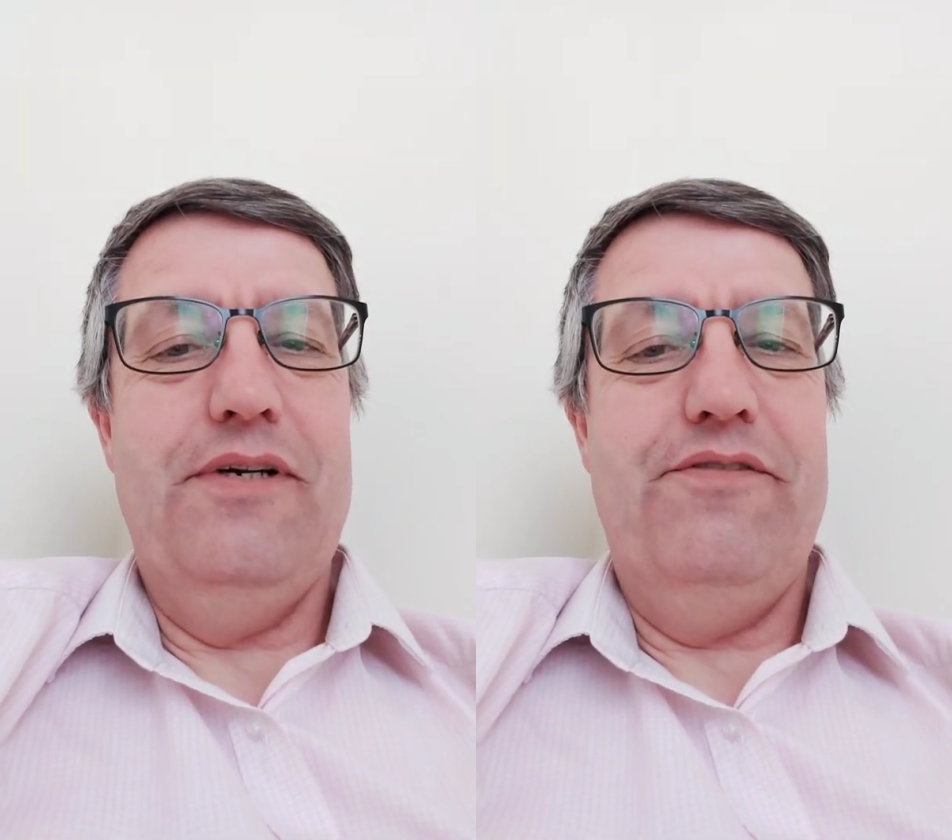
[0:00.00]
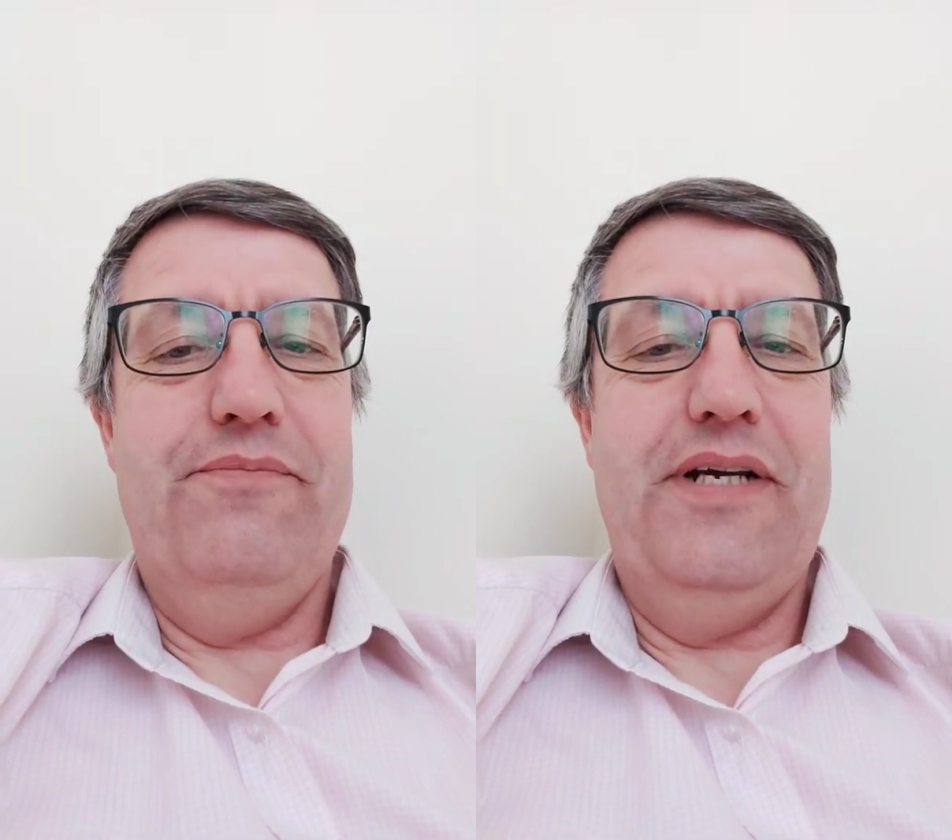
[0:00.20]

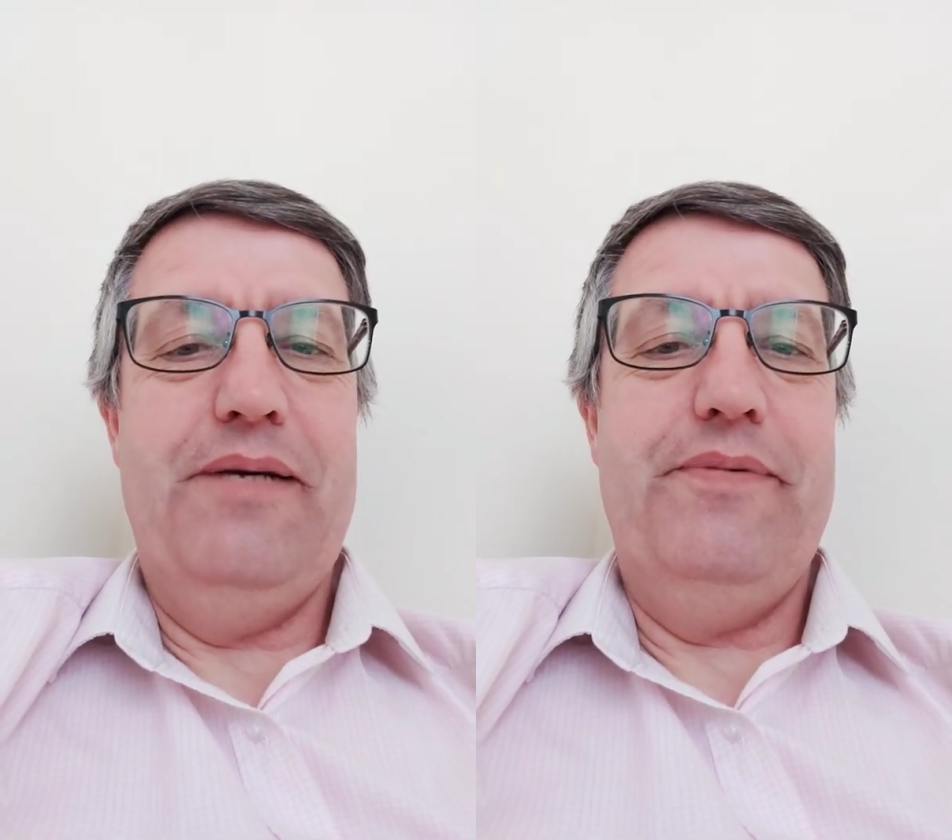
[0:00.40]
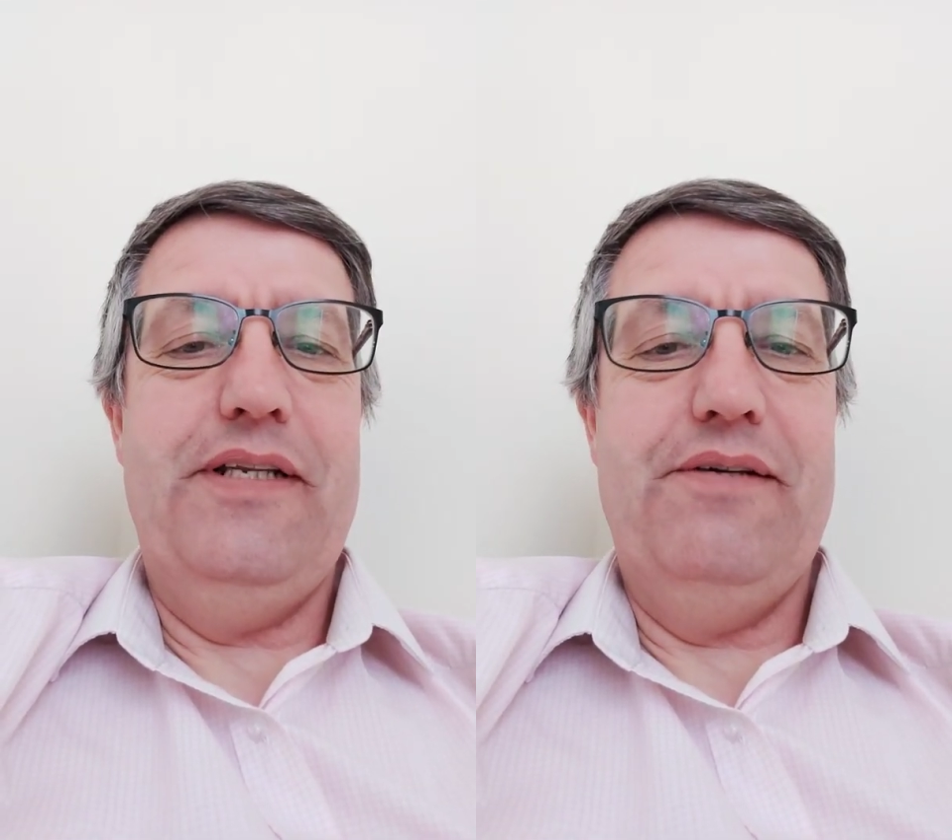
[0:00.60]
way from
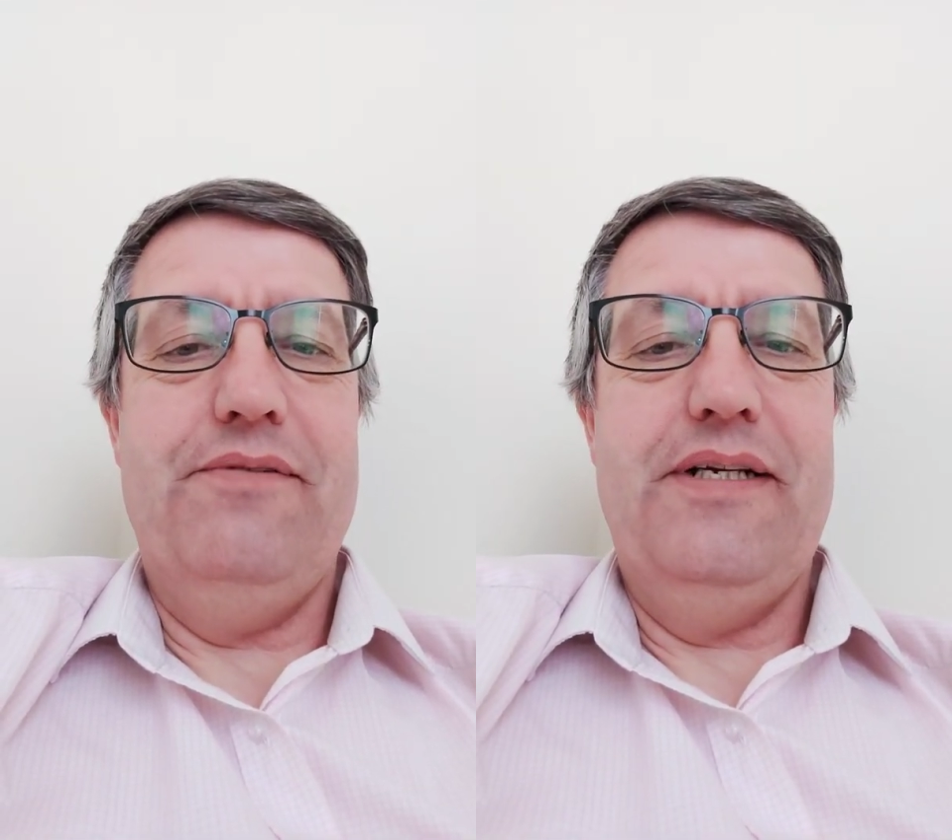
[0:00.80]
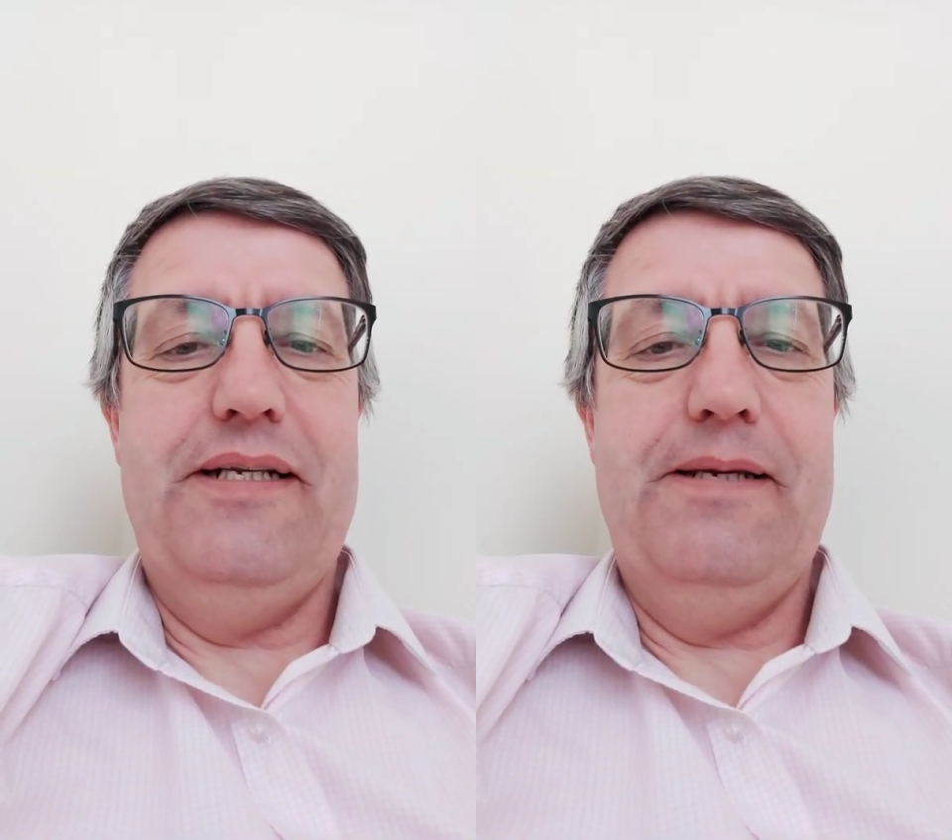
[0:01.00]
happening,
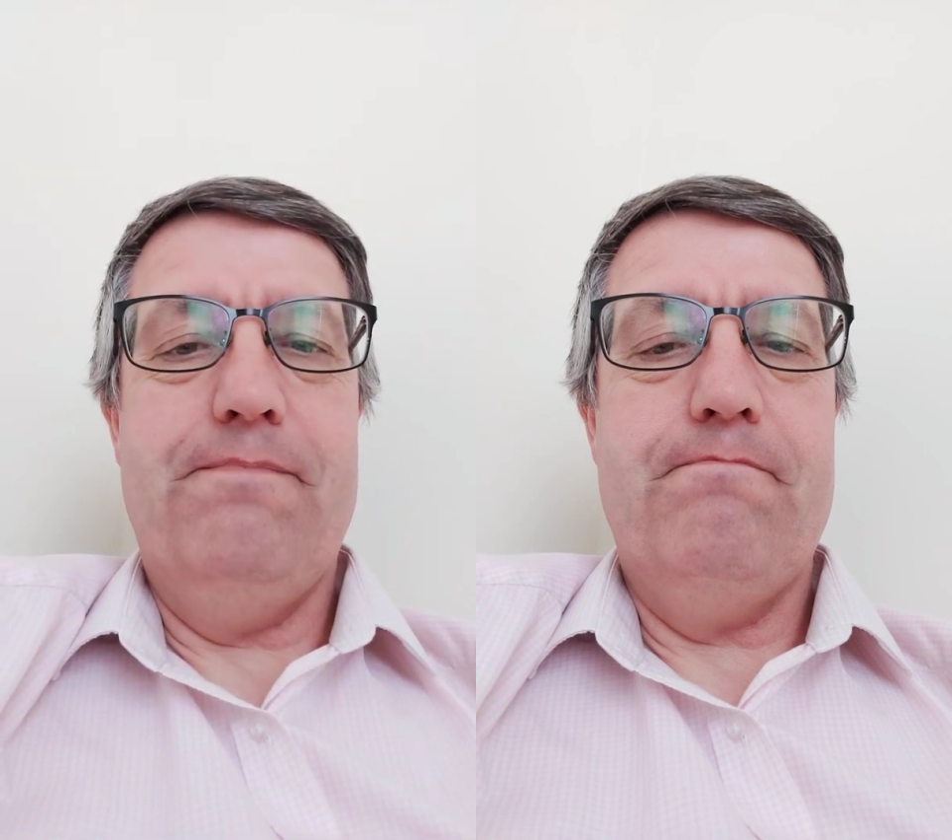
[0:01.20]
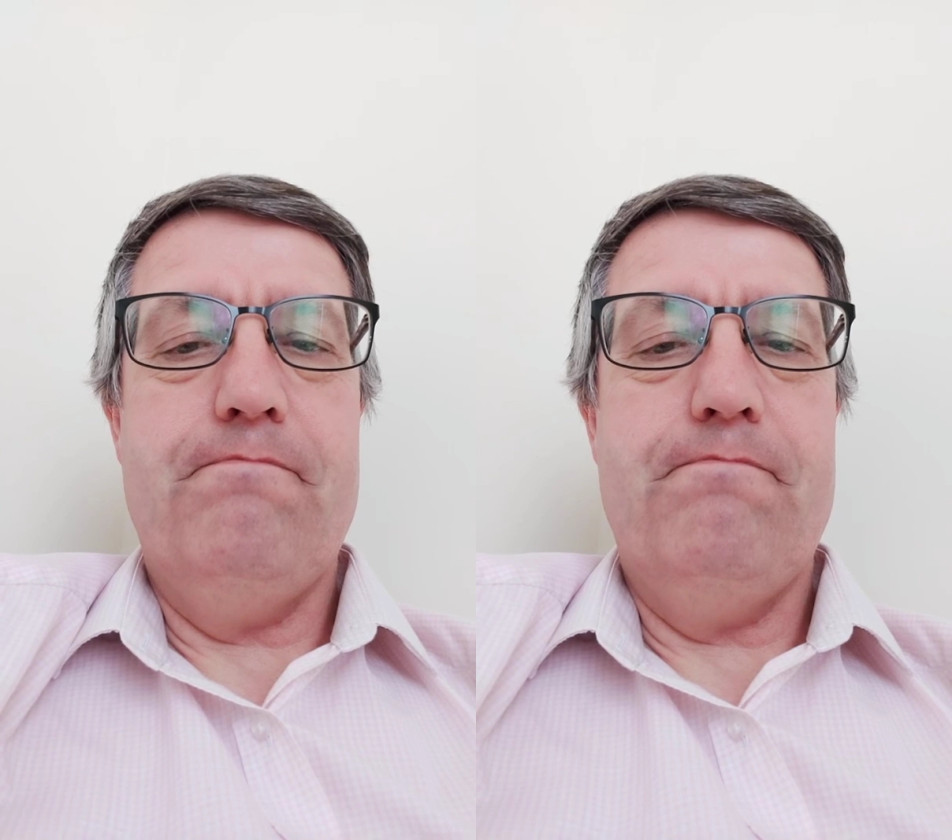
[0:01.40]
really.